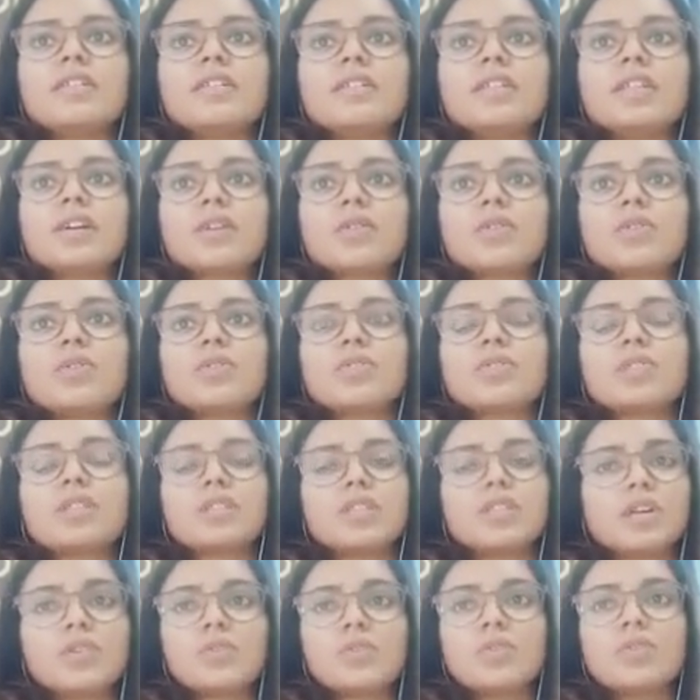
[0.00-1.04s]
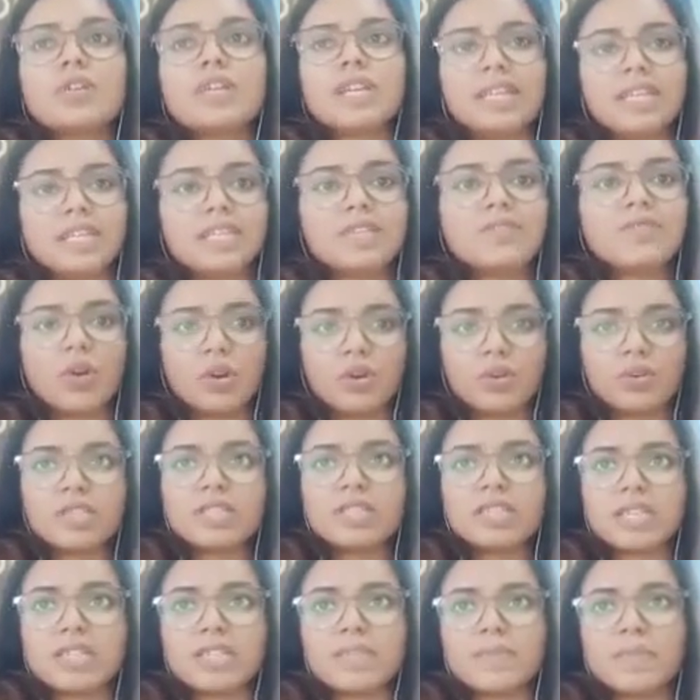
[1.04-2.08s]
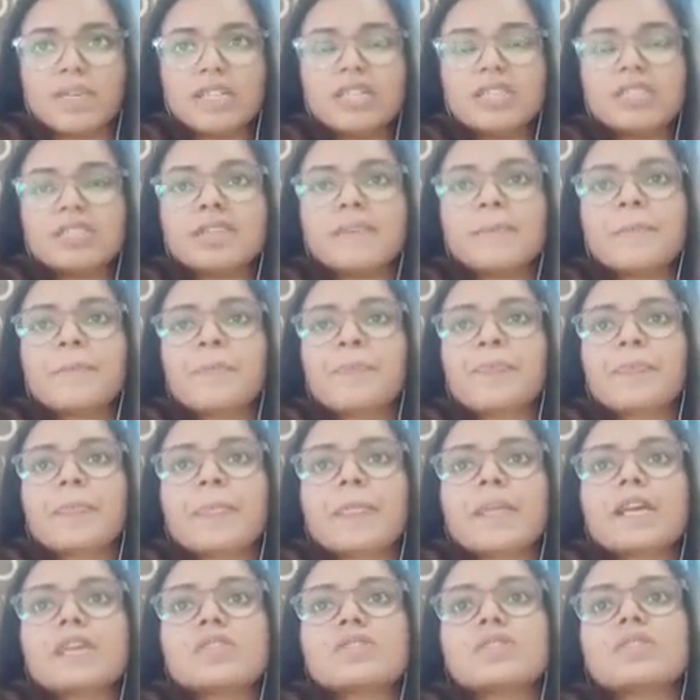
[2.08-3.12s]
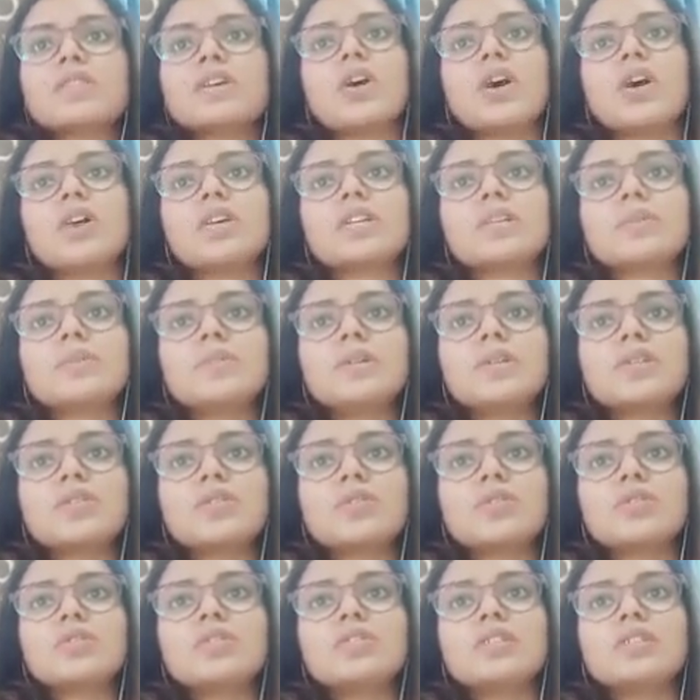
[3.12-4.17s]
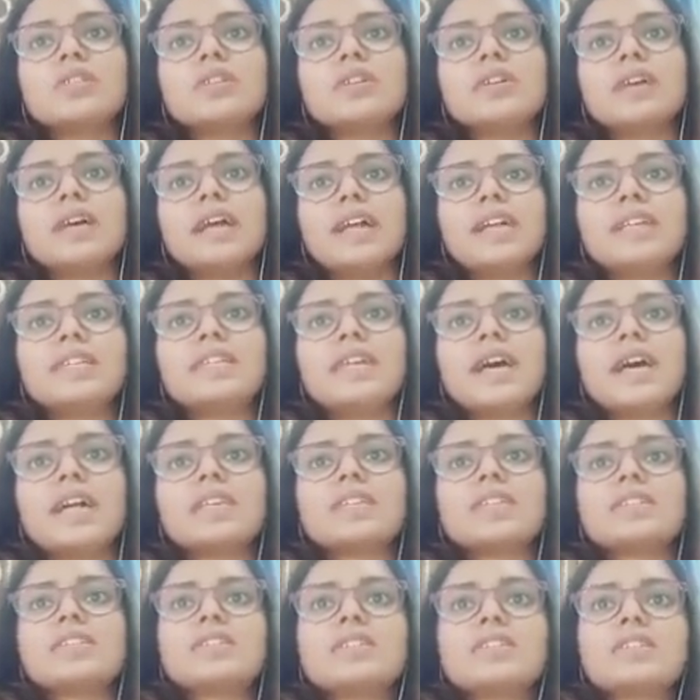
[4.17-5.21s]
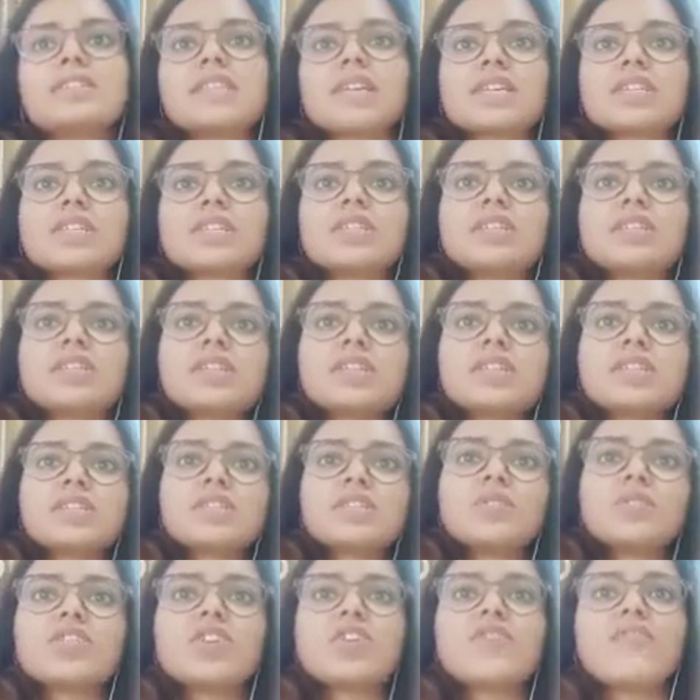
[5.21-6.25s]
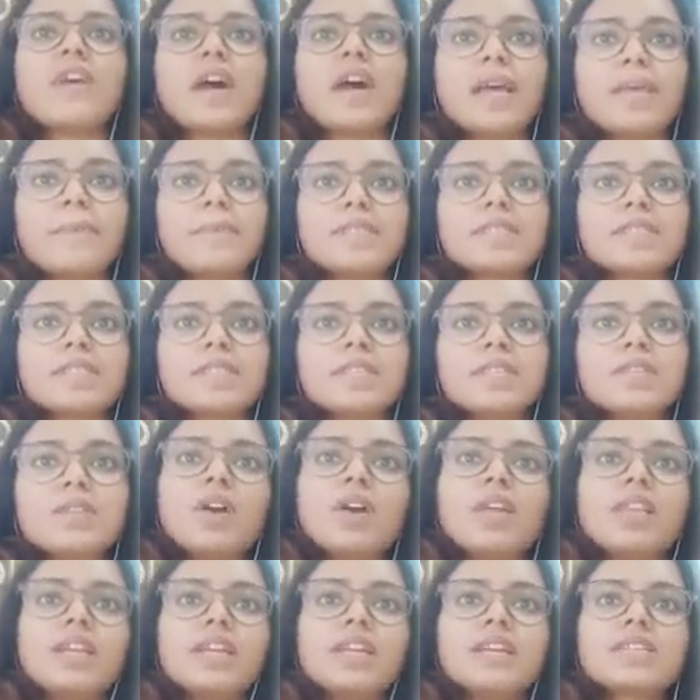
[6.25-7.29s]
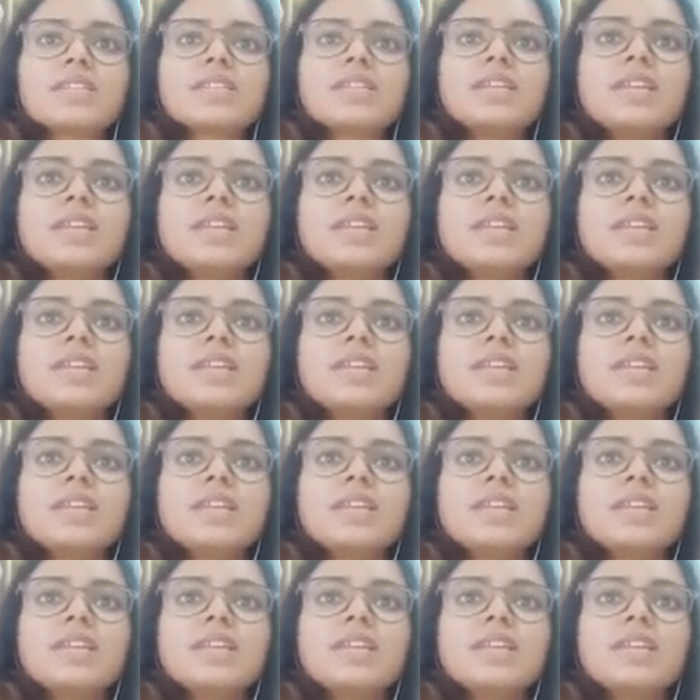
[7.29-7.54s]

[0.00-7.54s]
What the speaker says: the court held the following judgments. So the Honorable Court held that Section 303 of IPC violates